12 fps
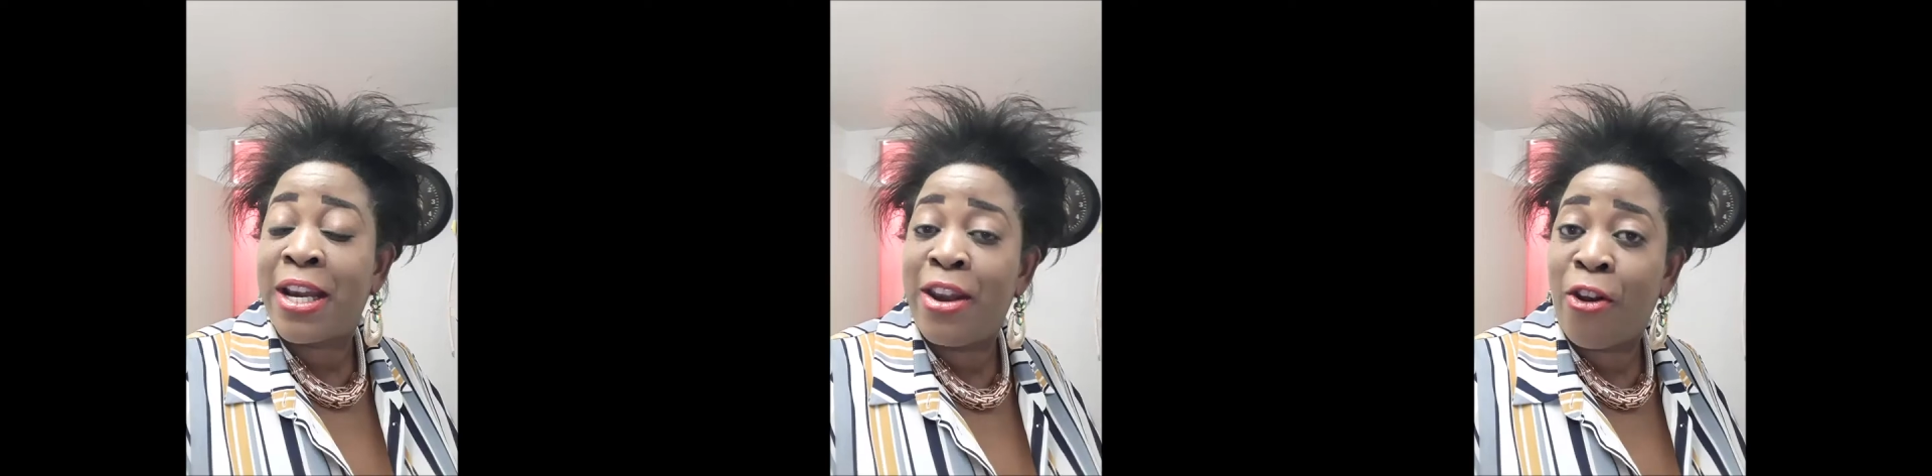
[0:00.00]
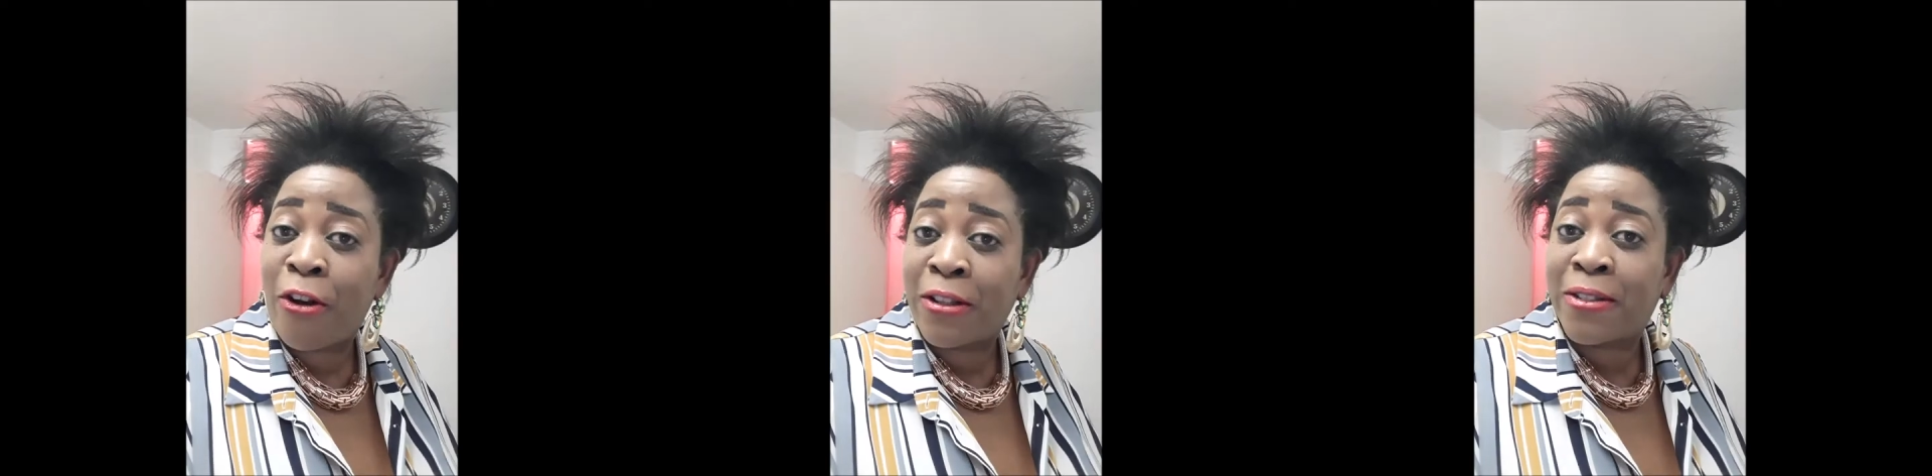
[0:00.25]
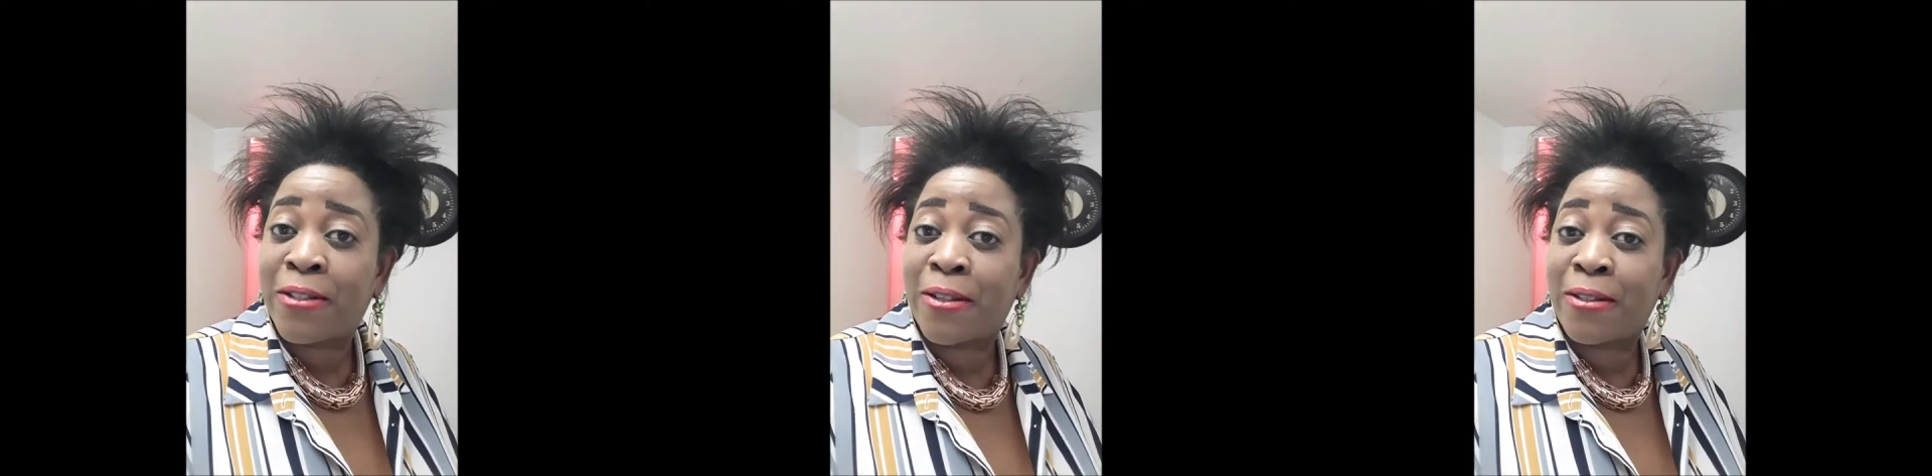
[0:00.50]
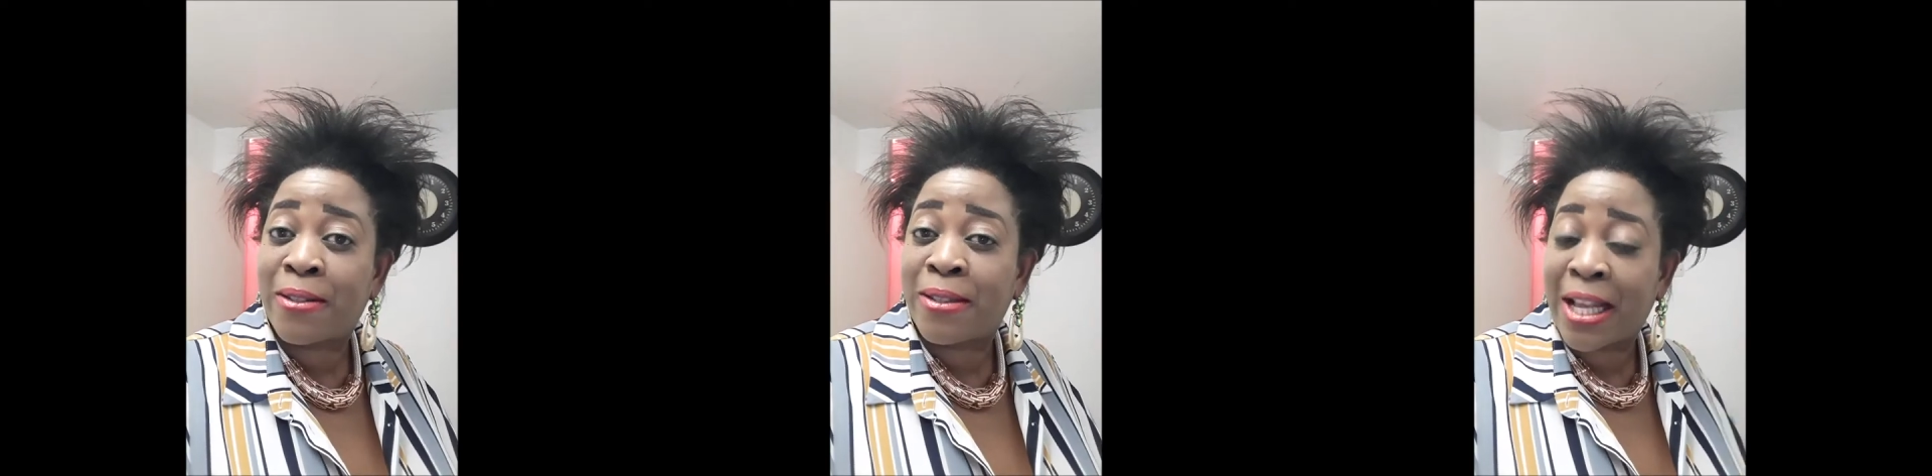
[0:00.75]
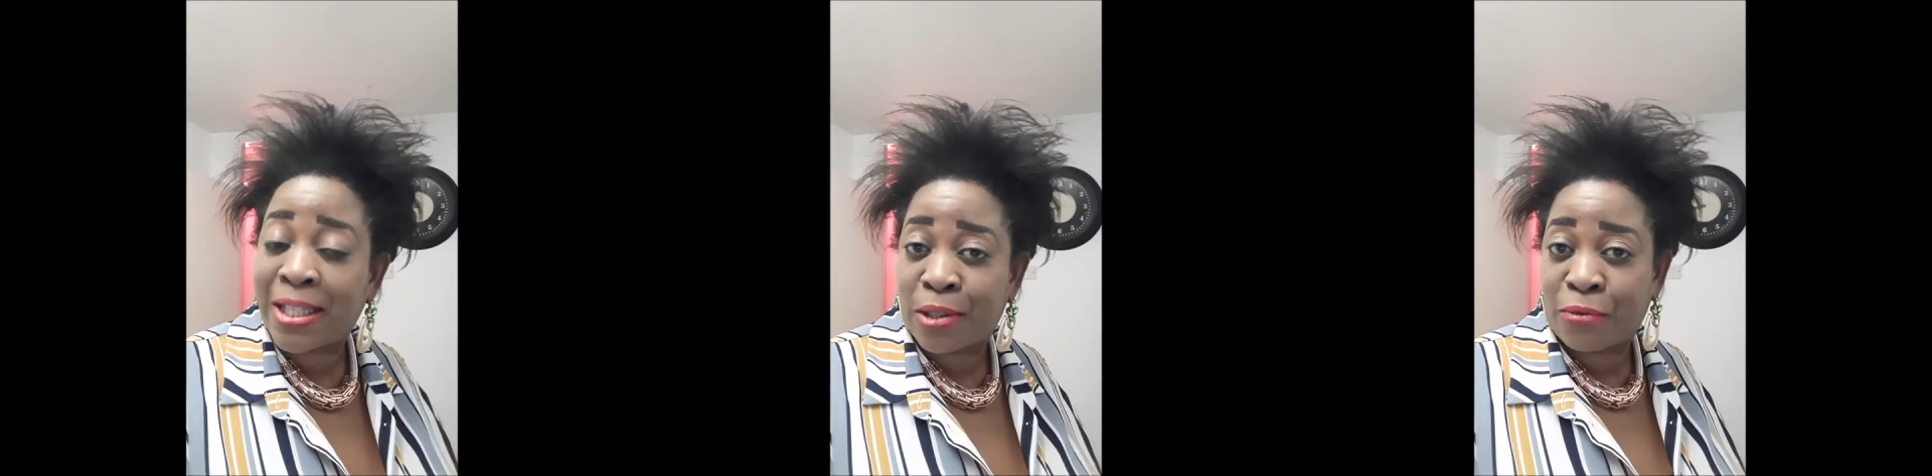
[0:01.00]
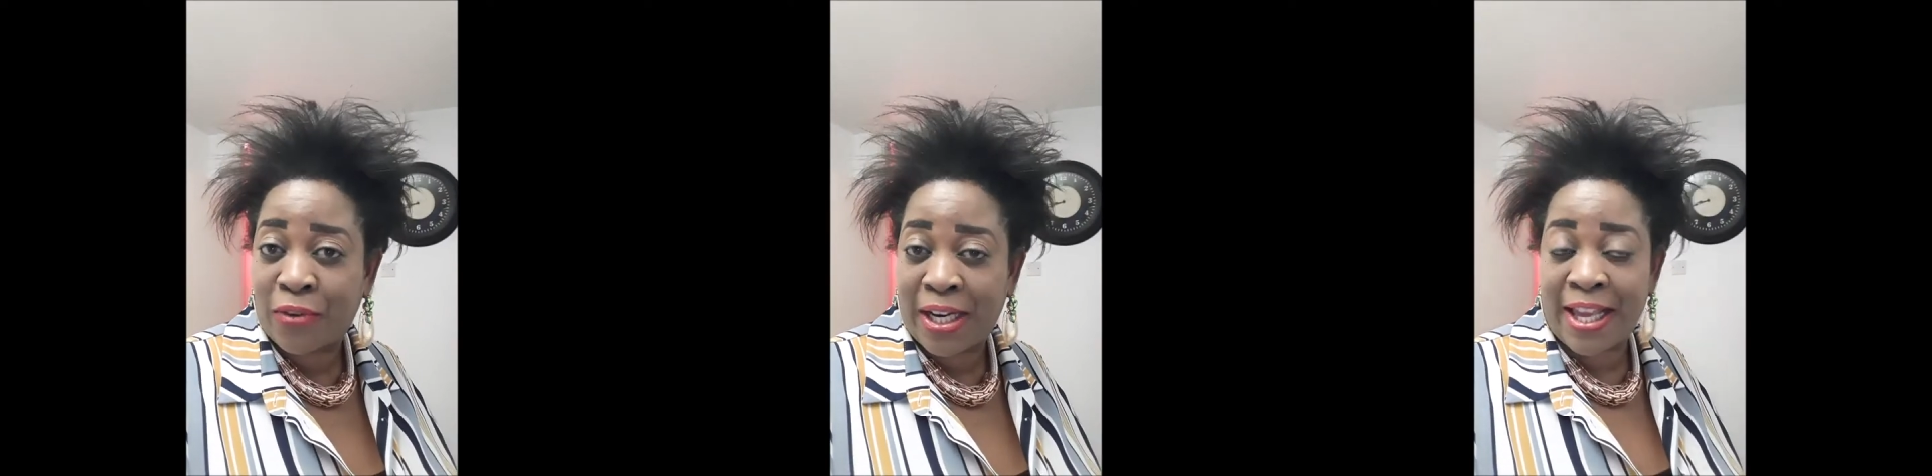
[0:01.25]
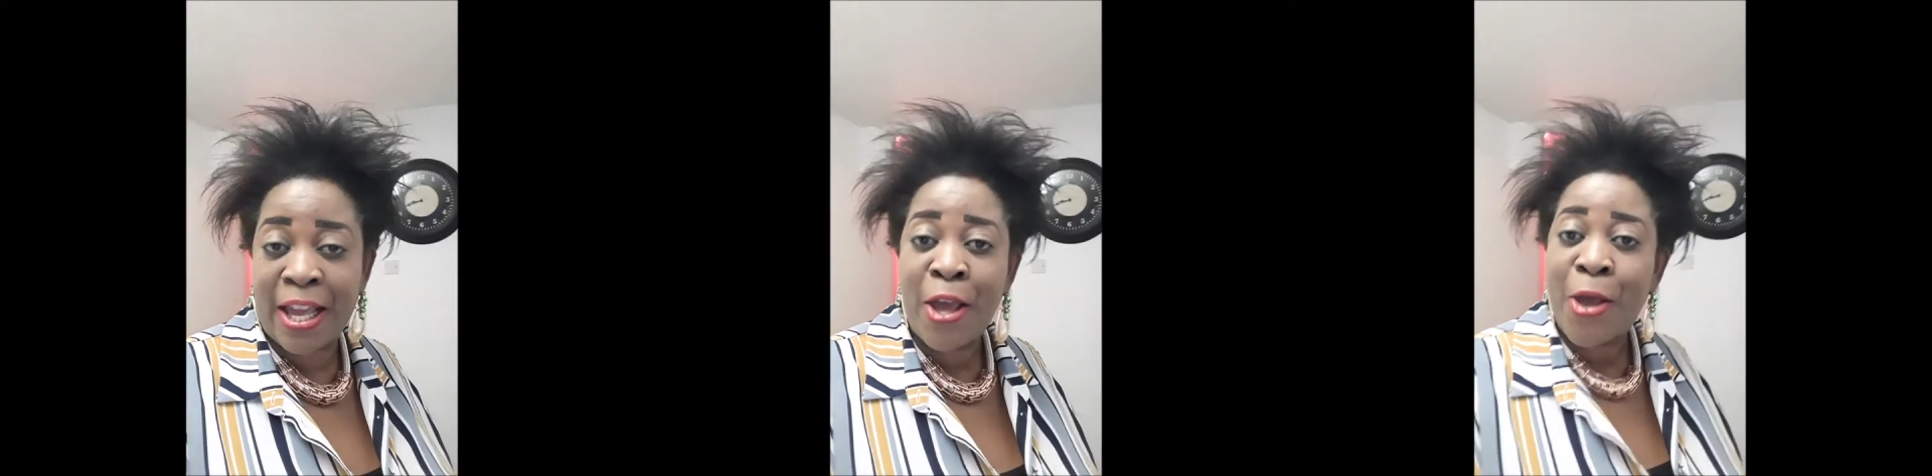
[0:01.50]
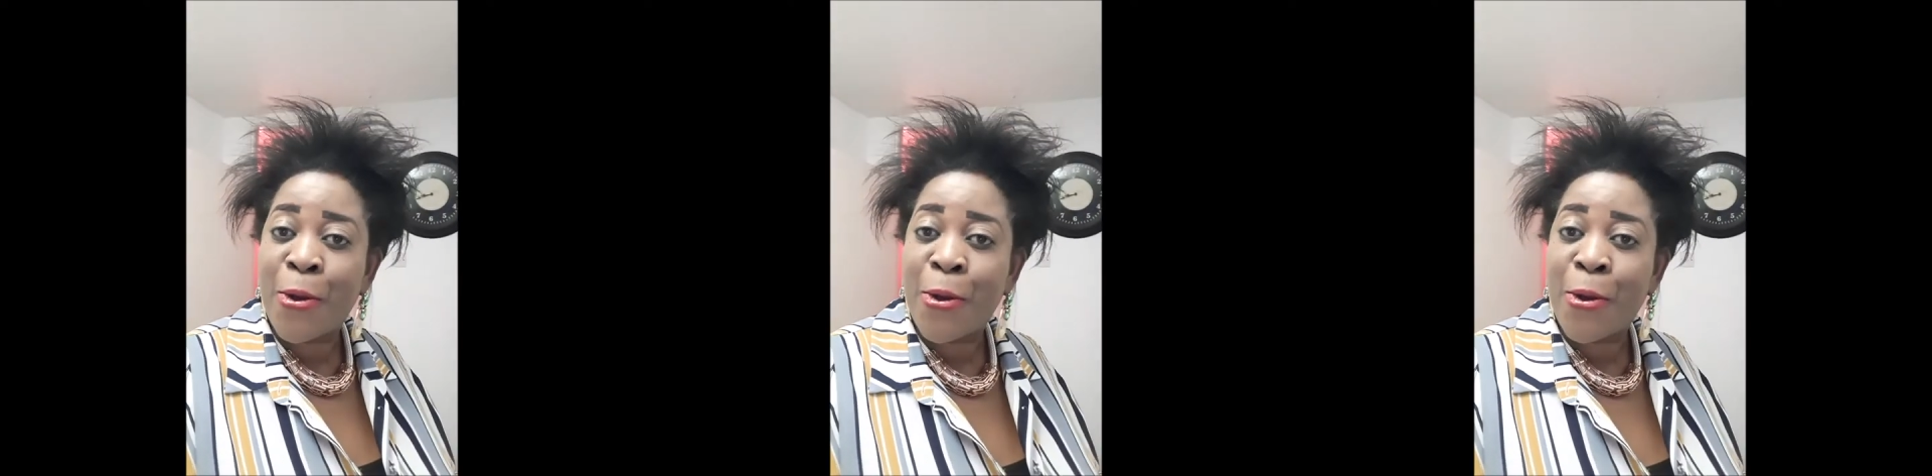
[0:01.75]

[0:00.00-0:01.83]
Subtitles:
not successfully